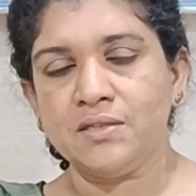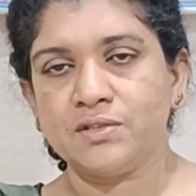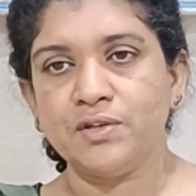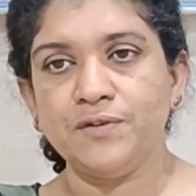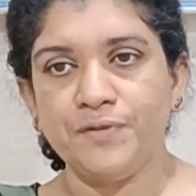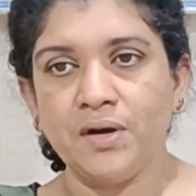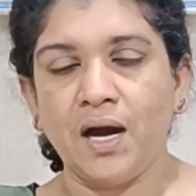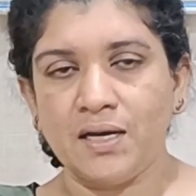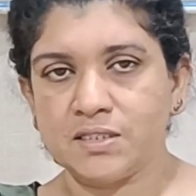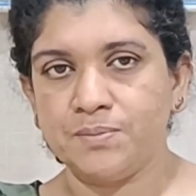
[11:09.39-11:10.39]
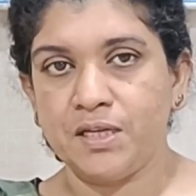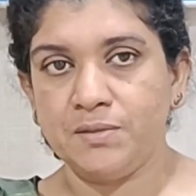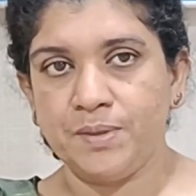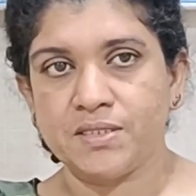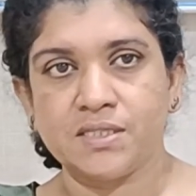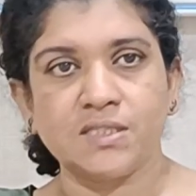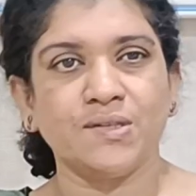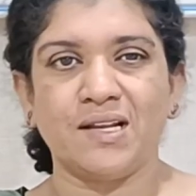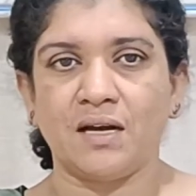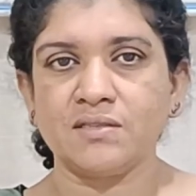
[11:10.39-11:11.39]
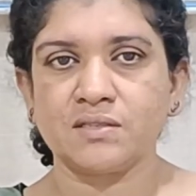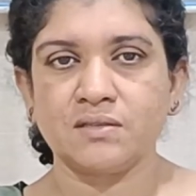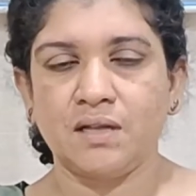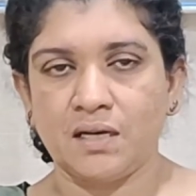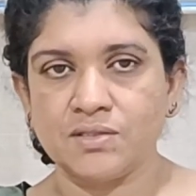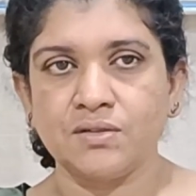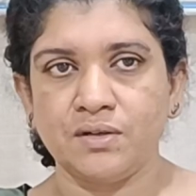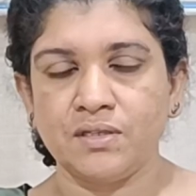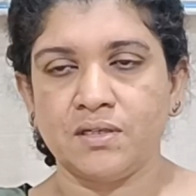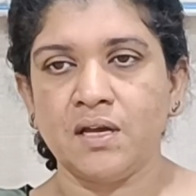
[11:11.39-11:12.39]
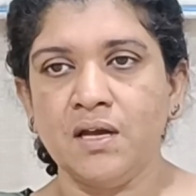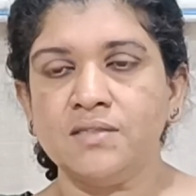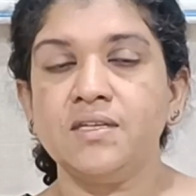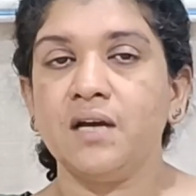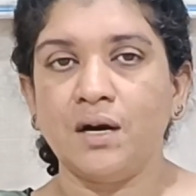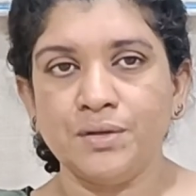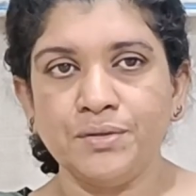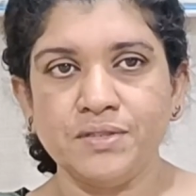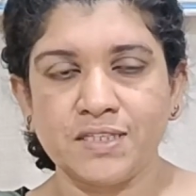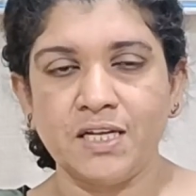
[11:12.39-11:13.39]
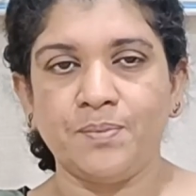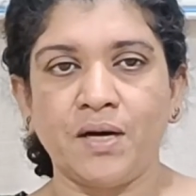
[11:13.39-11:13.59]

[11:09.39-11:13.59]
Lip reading: So if you ask many patients with a large goiter, see, how do you sleep?